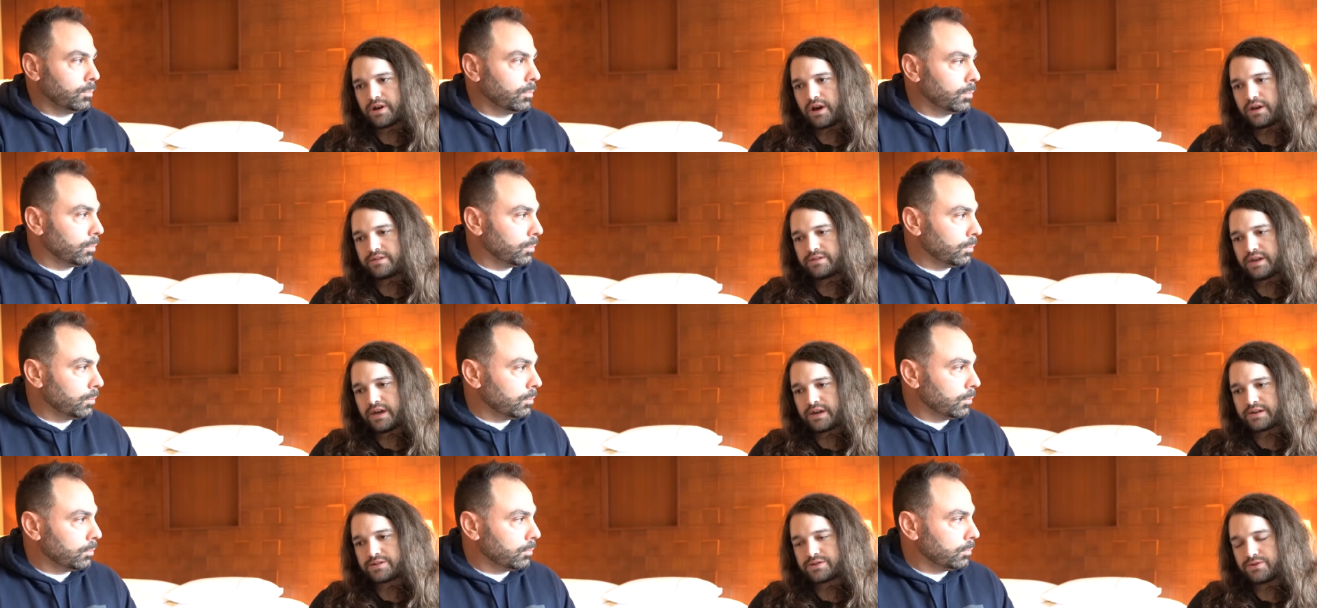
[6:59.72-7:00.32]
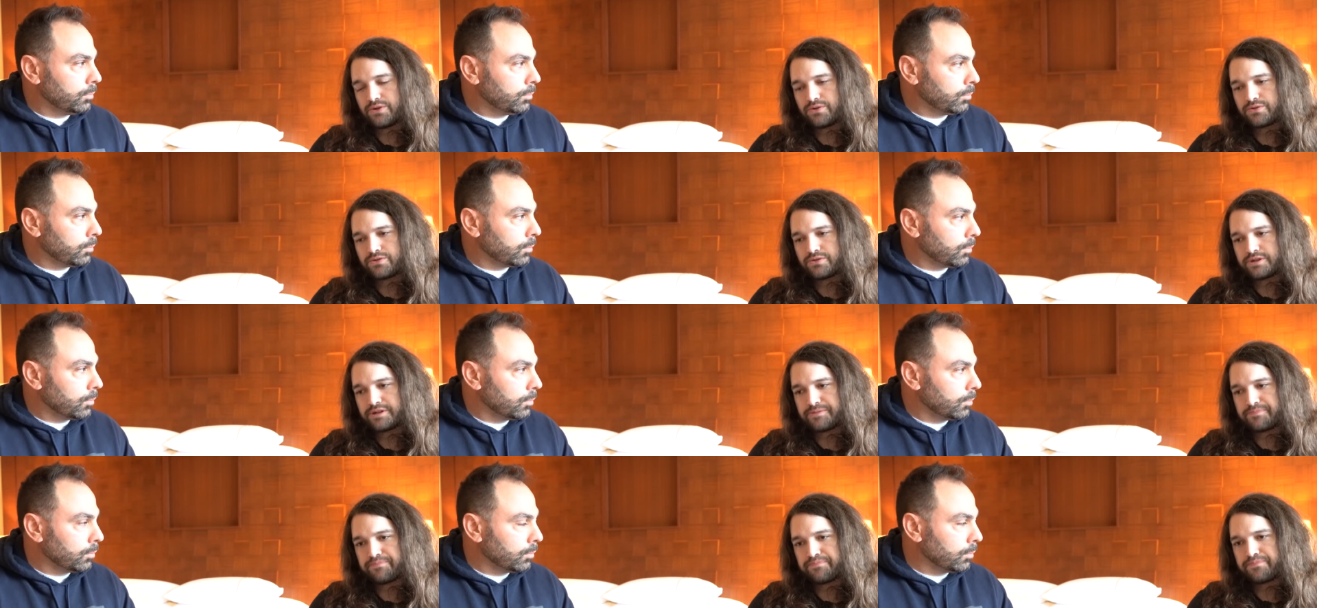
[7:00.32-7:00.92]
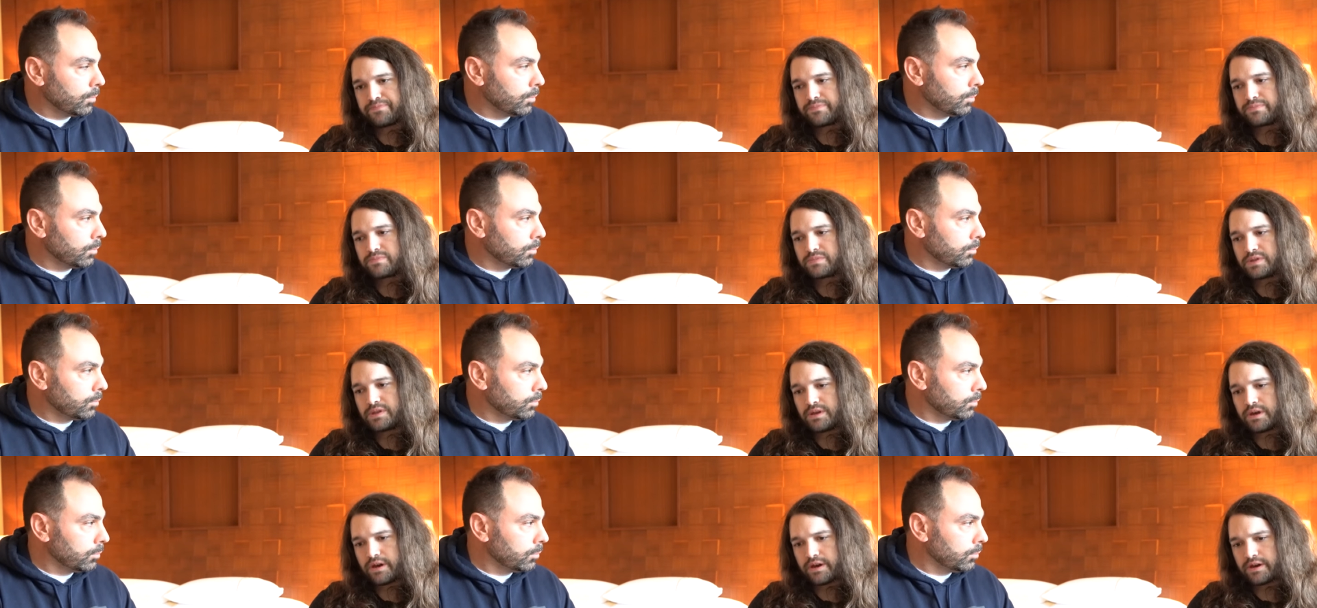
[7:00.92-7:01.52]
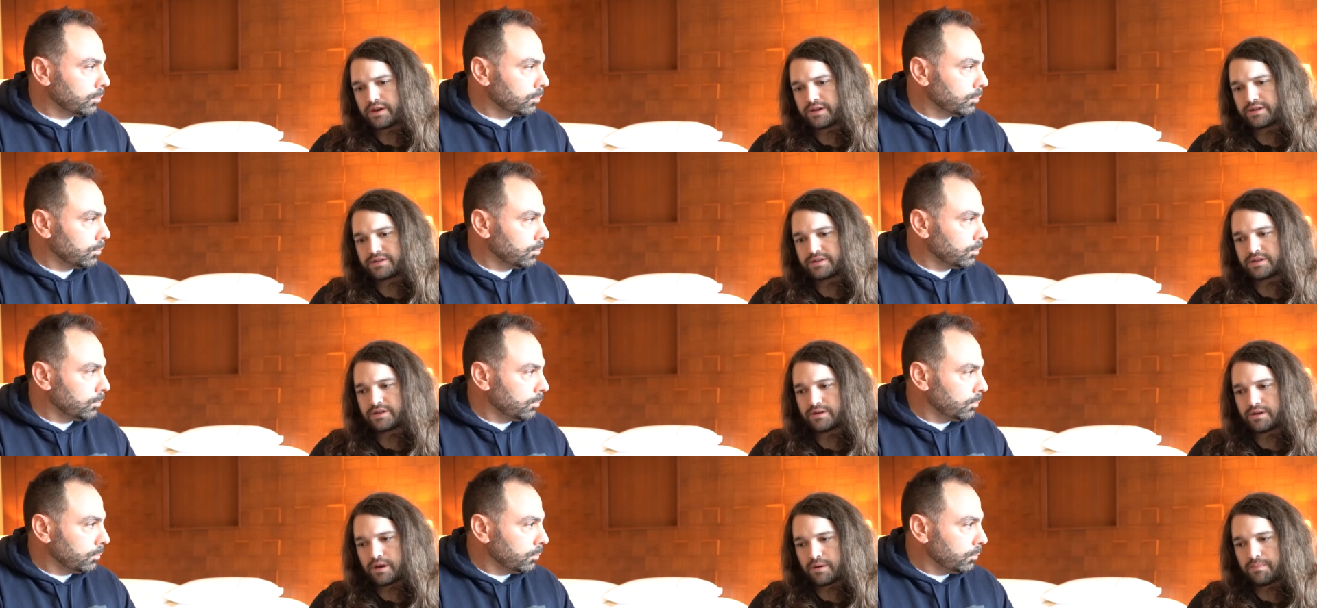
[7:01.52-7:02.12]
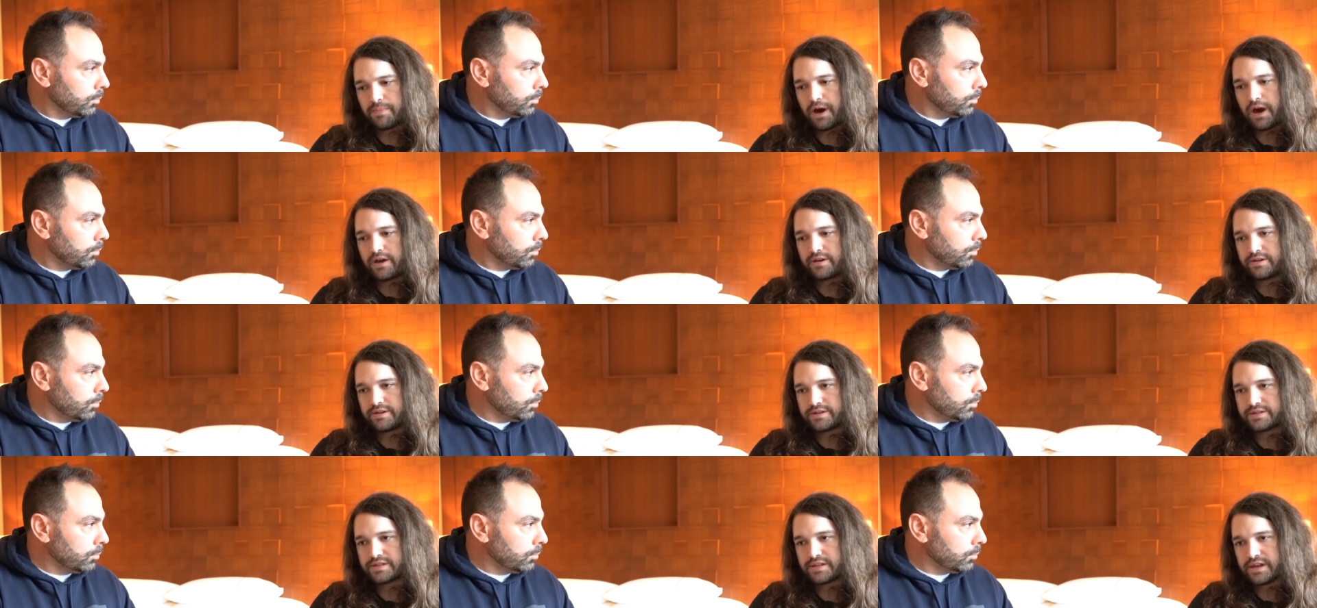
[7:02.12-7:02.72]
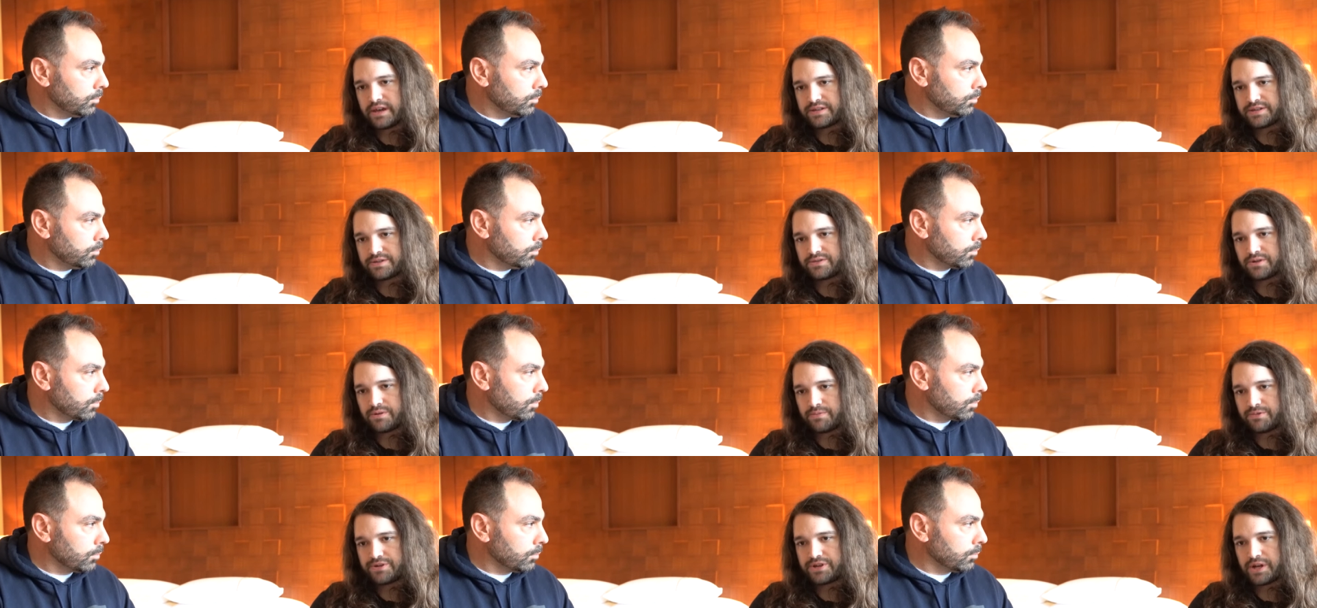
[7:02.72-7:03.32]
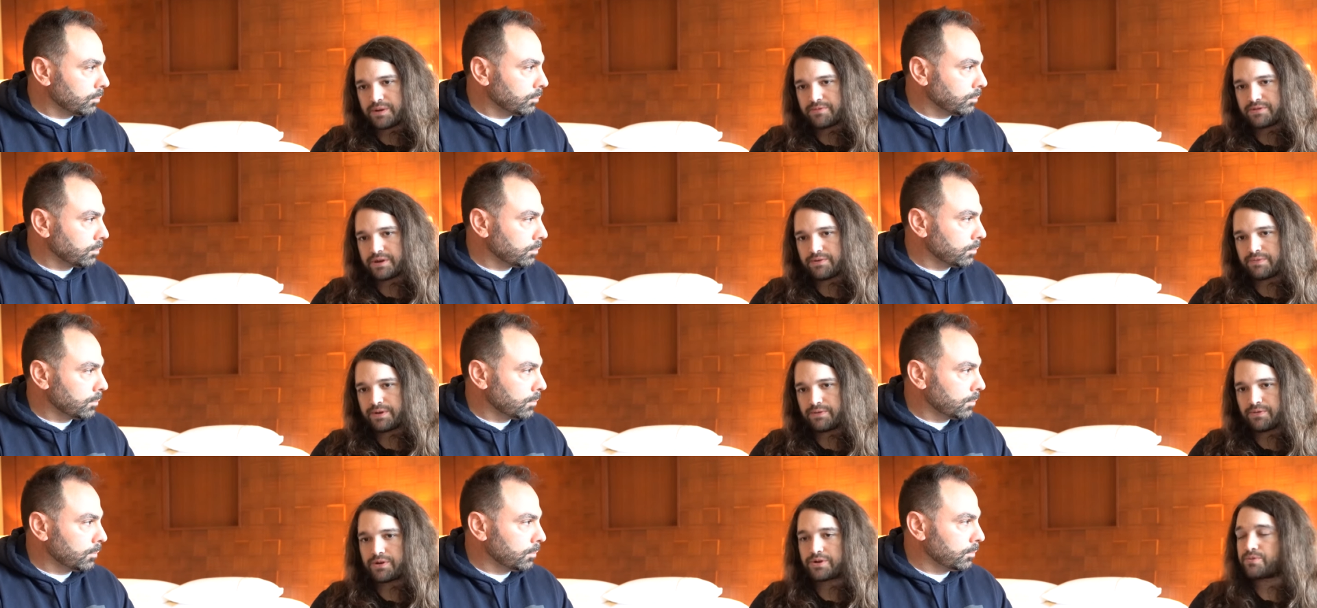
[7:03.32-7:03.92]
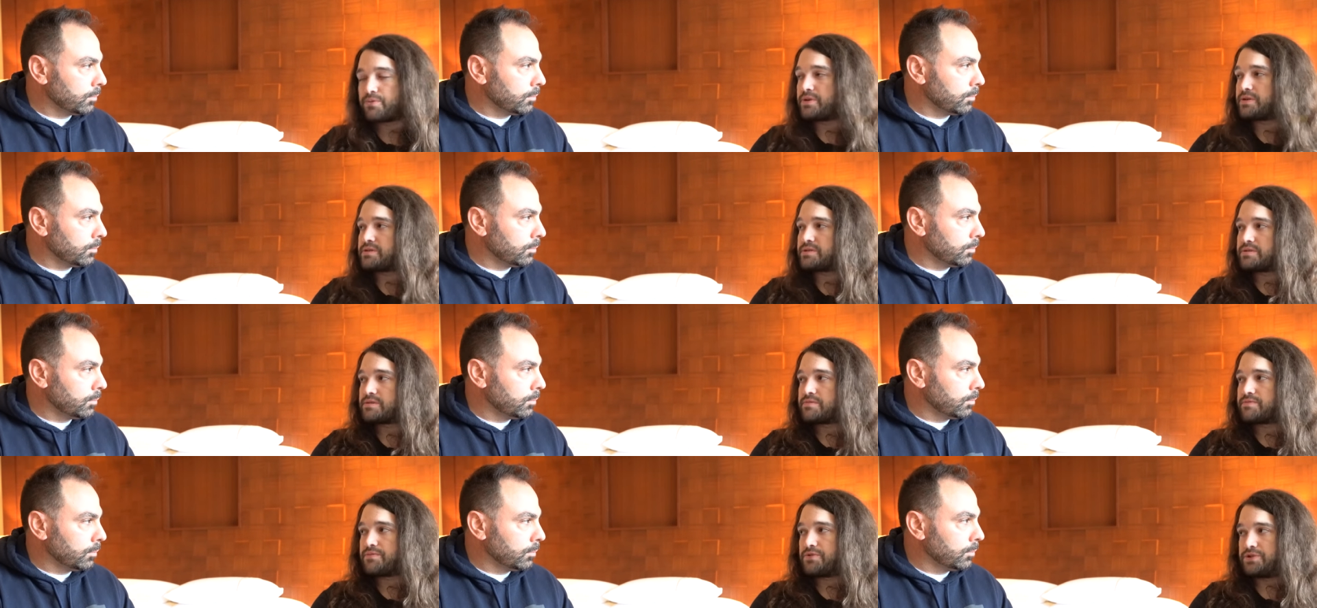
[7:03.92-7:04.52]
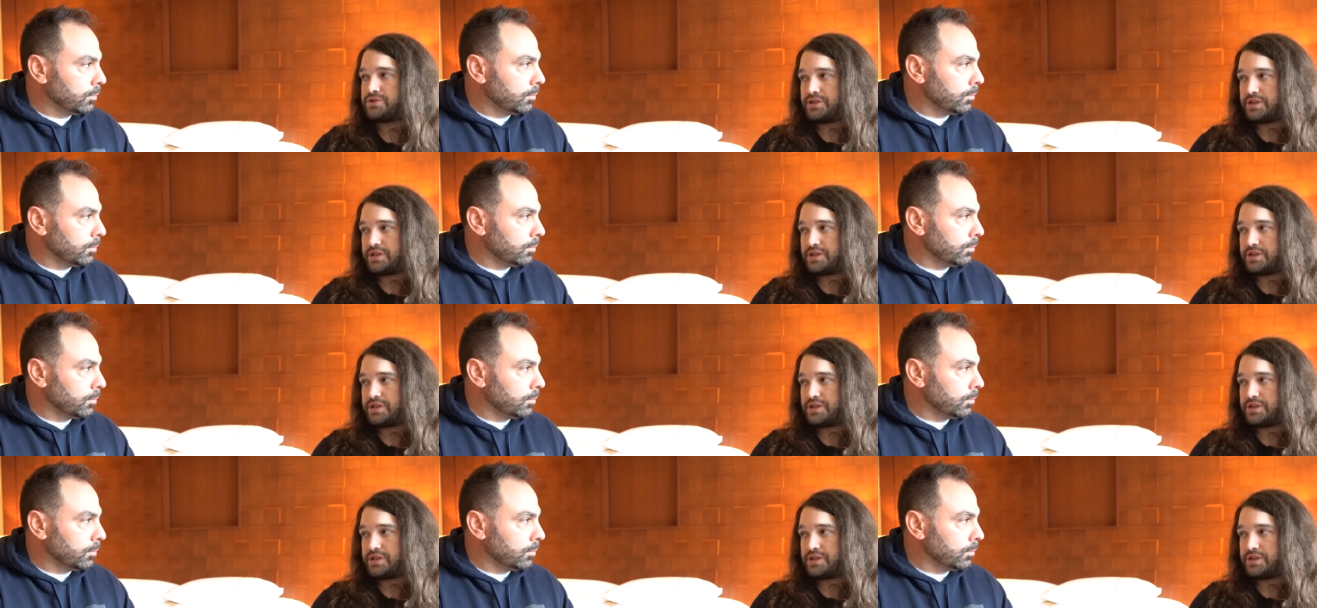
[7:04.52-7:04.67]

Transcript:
Speaker 1: contacts locally uh, is a, a, botanist and has a thermal chamber that we work with for